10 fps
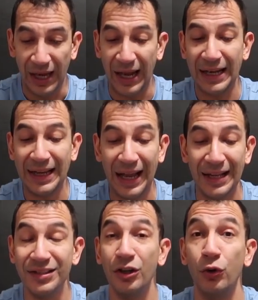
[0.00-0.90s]
I
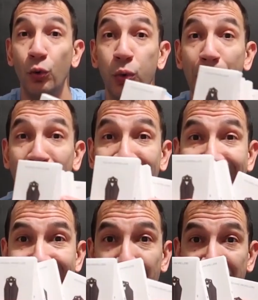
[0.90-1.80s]
got
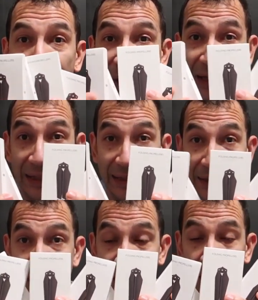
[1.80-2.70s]
replacement
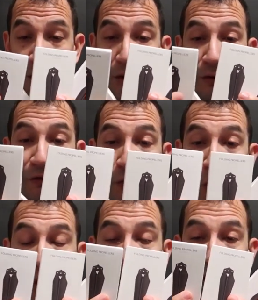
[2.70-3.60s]
blades
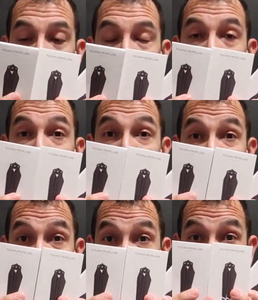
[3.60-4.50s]
for
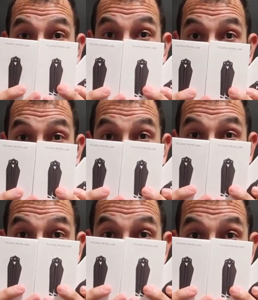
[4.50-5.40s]
my
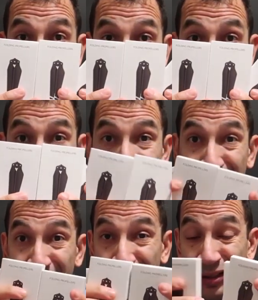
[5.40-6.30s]
Mavic drone
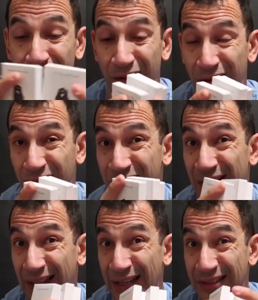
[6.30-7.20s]
because
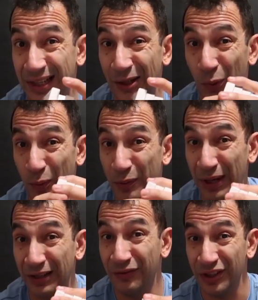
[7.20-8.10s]
like I said, when we were
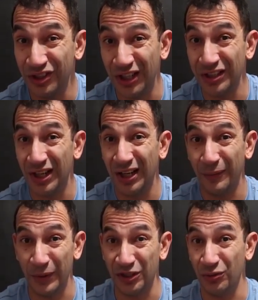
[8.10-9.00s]
in Virginia
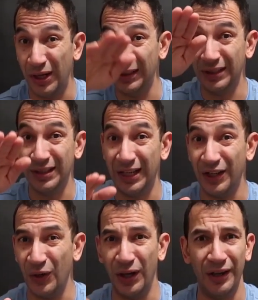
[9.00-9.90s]
and we tried to
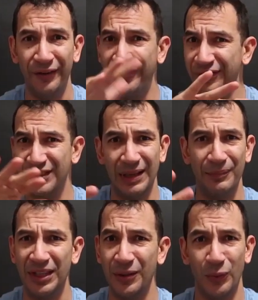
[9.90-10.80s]
take off,
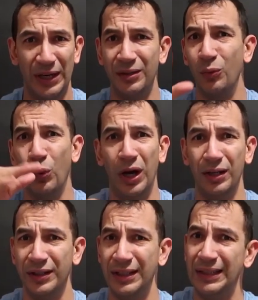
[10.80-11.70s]
something went
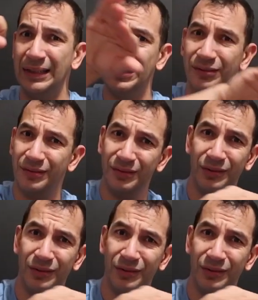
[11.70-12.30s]
wonky and